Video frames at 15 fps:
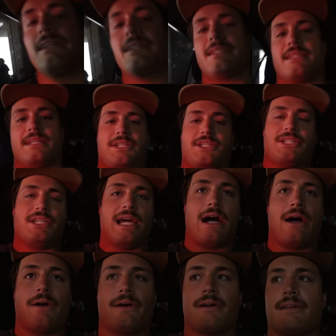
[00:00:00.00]
just need a
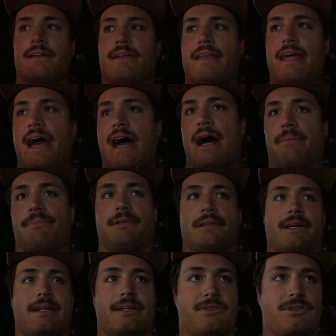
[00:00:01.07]
shower and a nap and
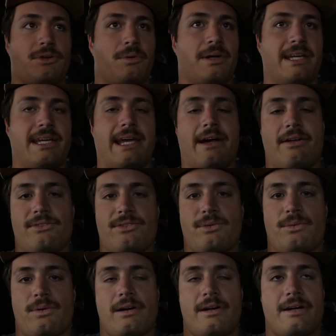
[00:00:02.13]
like 20 gallons of
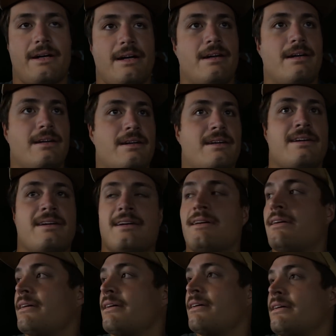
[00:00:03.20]
water. No, we
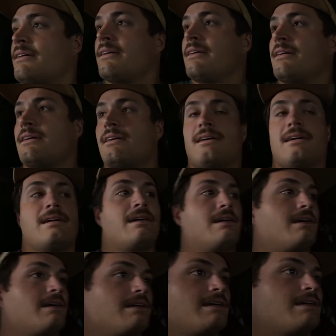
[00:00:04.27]
got a bunch of errands we
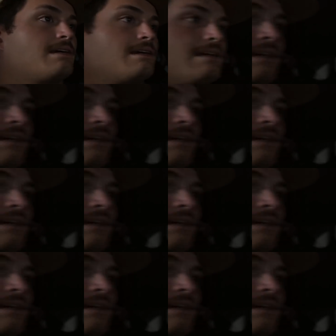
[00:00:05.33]
gotta run